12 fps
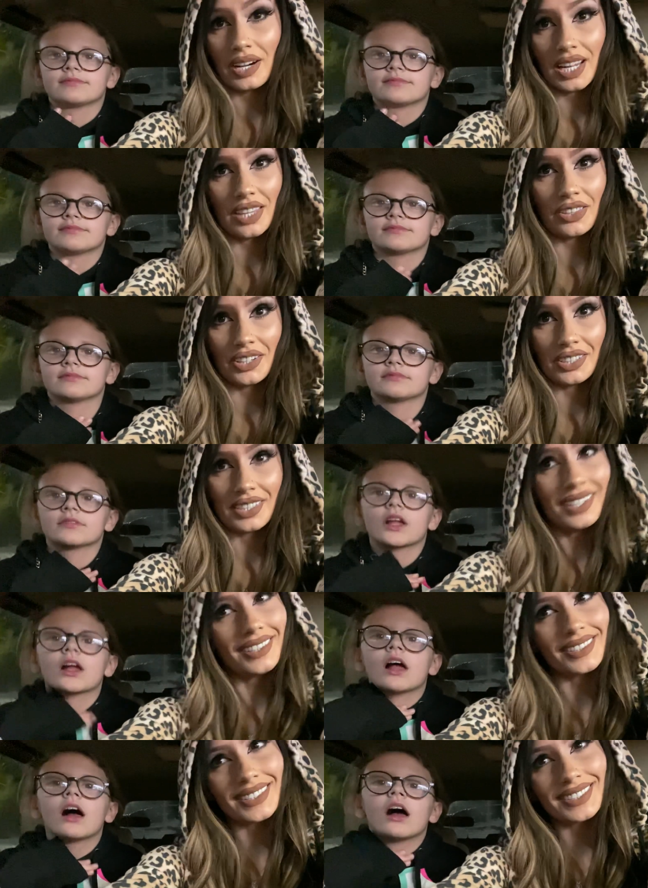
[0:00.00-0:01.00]
Speaker 1: to get the good
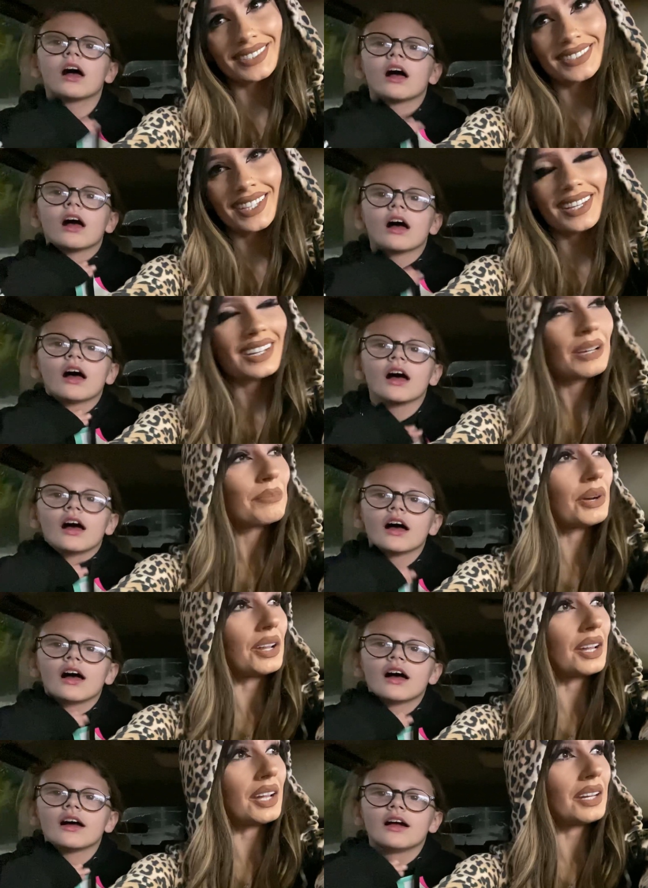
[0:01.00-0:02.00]
deals.
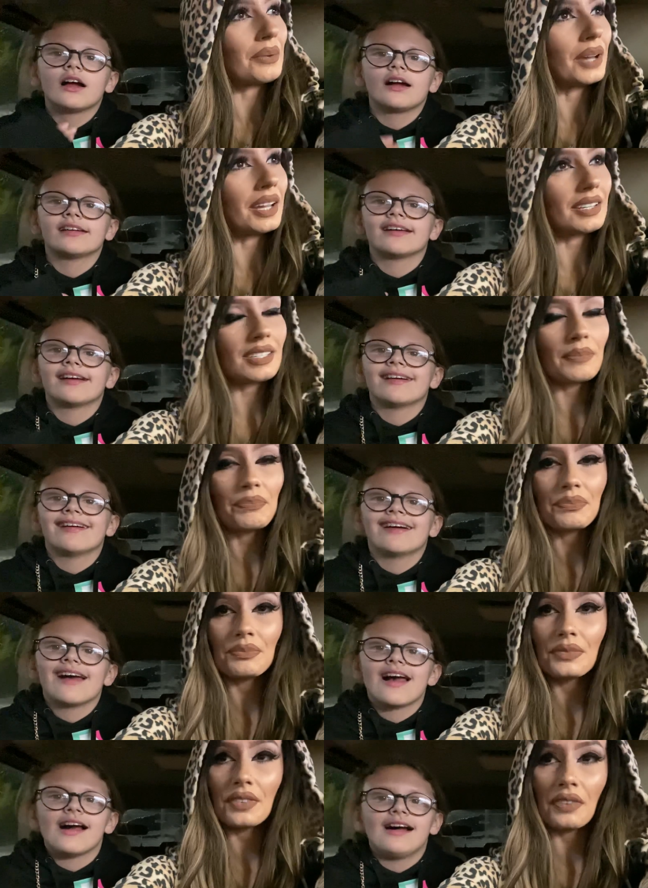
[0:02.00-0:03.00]
But anyways,
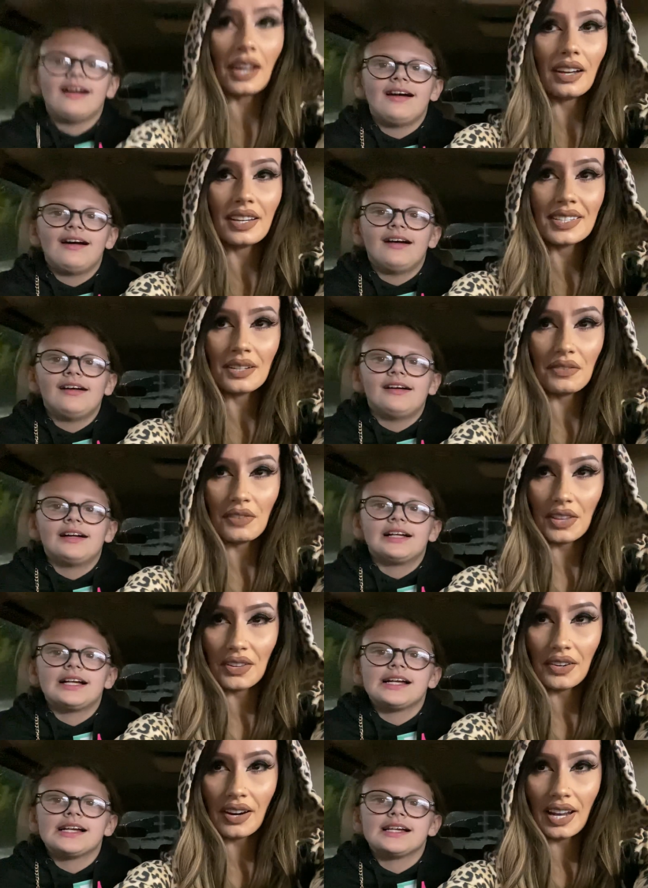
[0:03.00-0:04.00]
Nevaeh is in
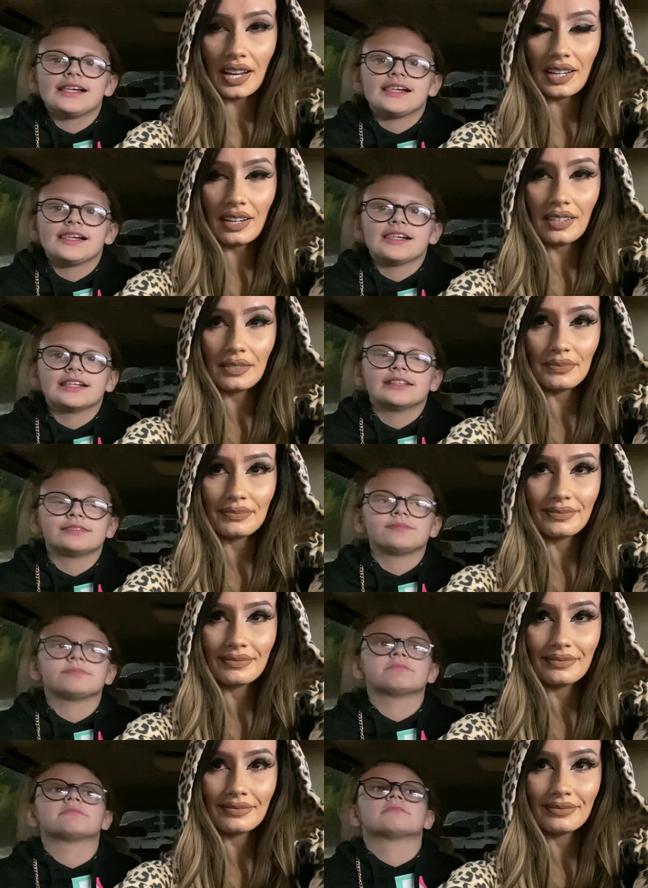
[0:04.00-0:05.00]
fifth grade.
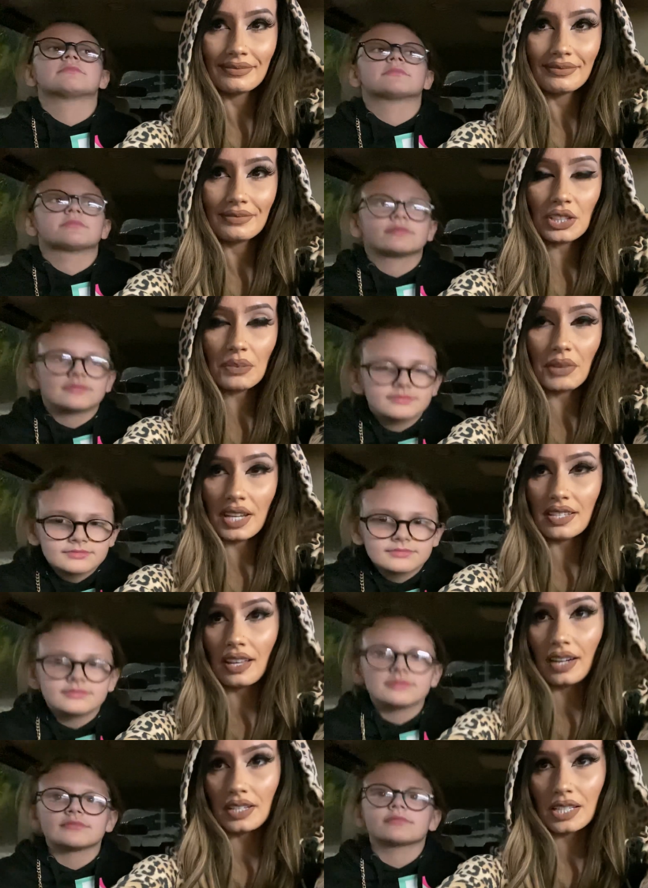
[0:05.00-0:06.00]
She plays a
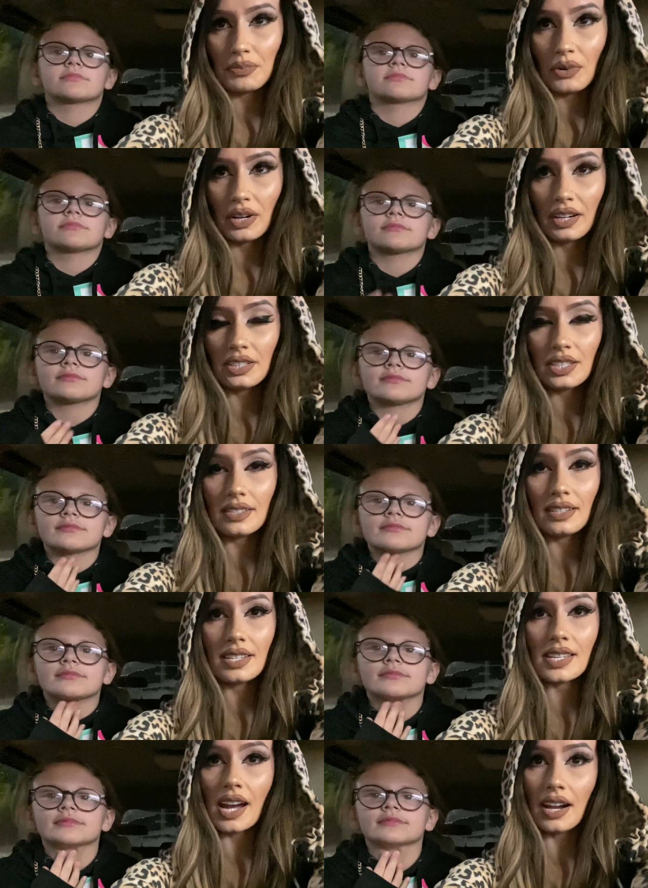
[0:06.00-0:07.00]
lot of sports,
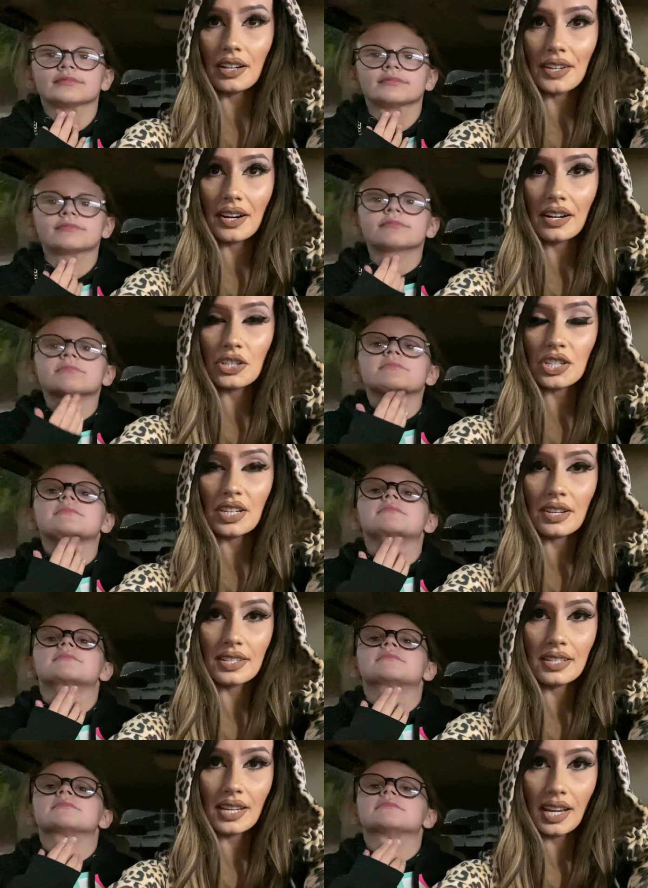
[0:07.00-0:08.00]
soccer, she
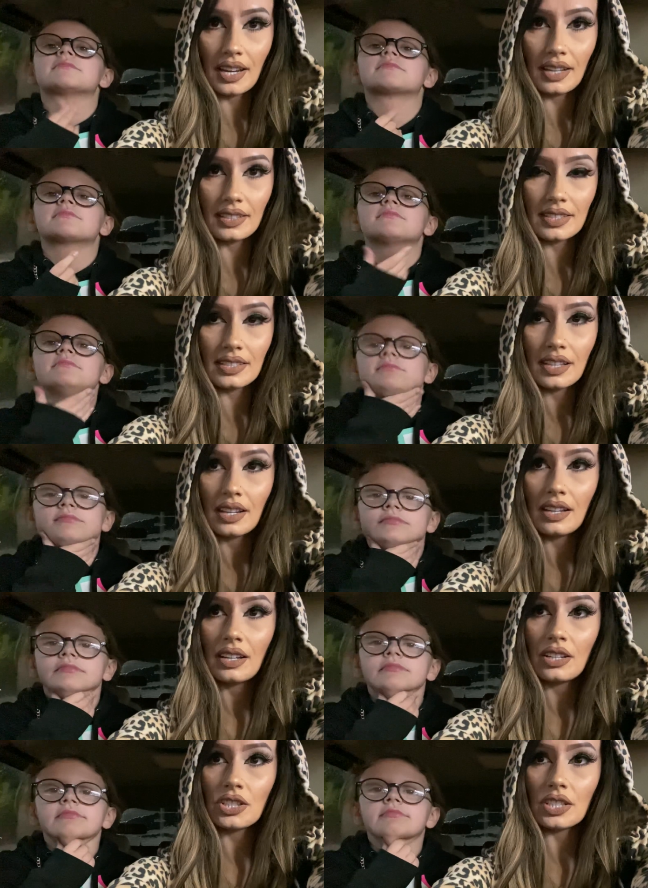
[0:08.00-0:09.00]
does dance,
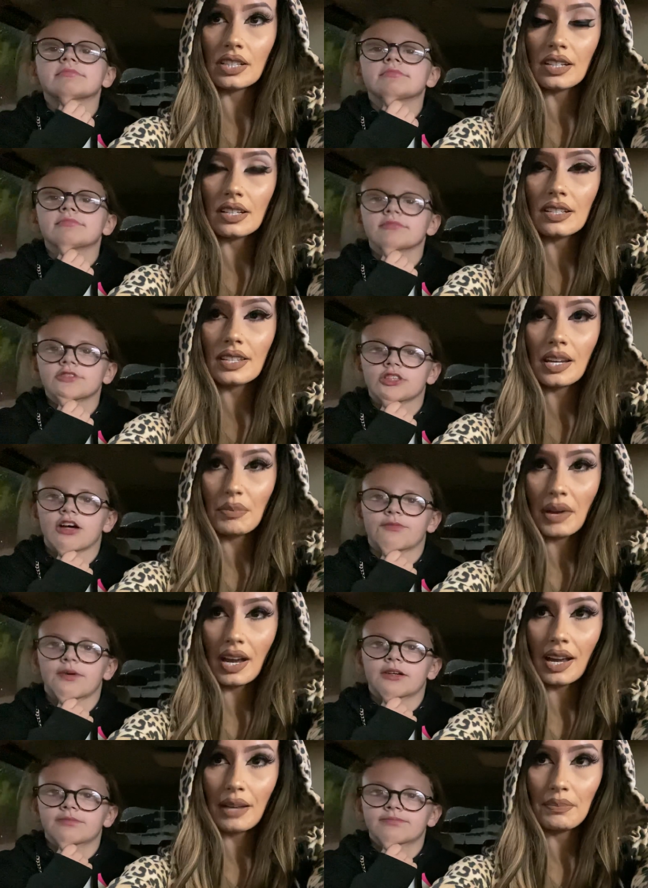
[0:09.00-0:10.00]
she does hip
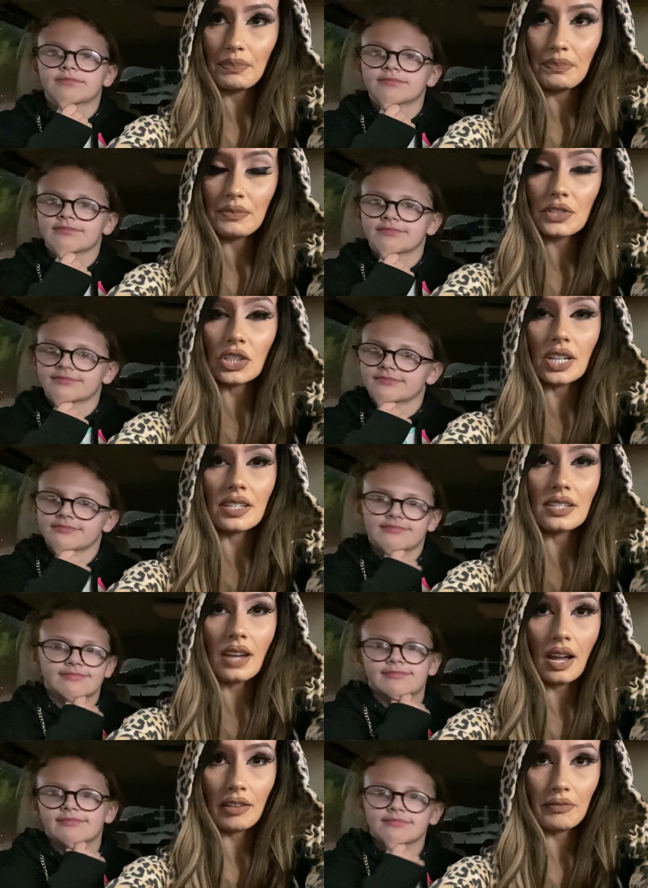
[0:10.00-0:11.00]
hop, she does
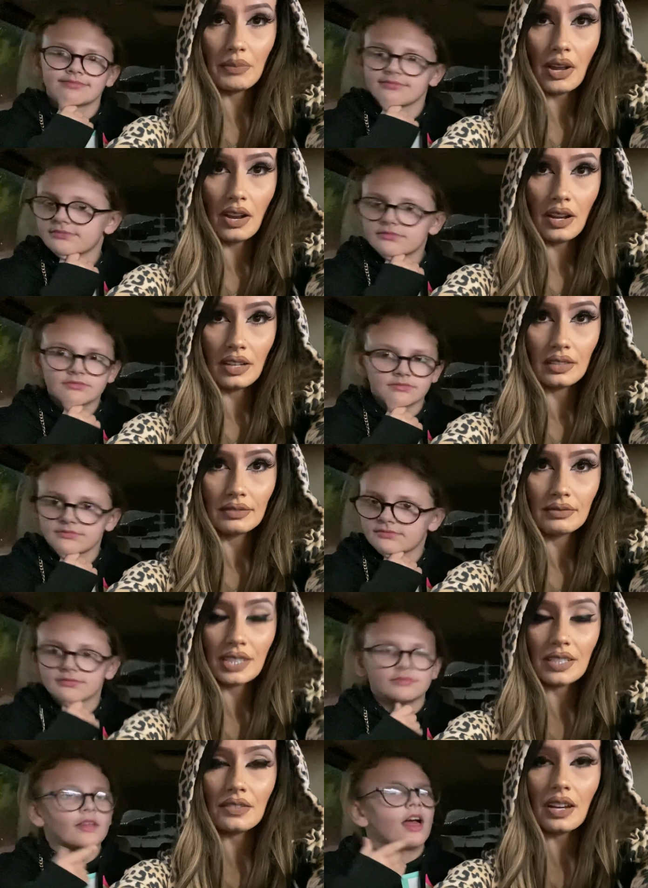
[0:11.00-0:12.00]
softball.
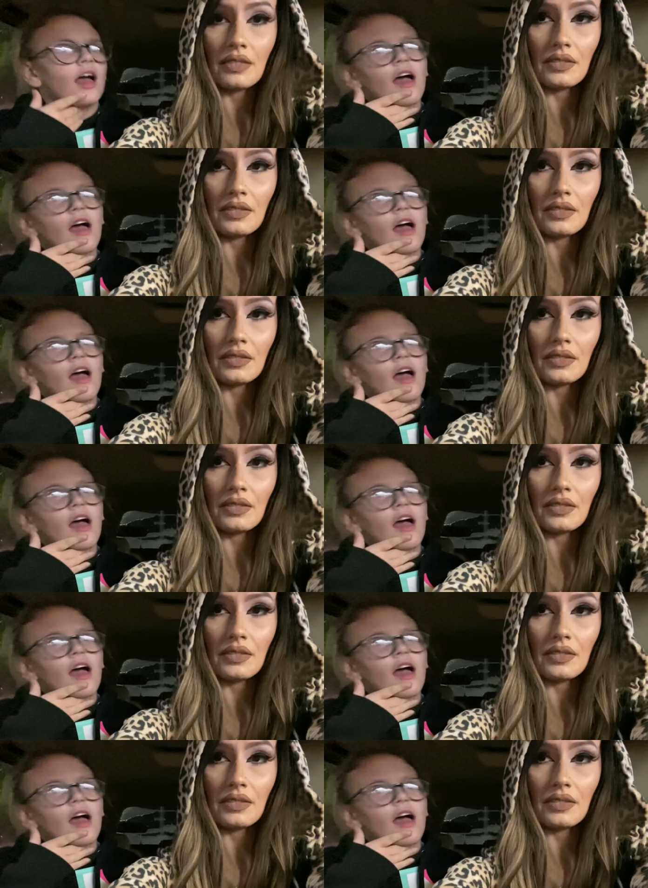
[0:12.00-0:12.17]
She's a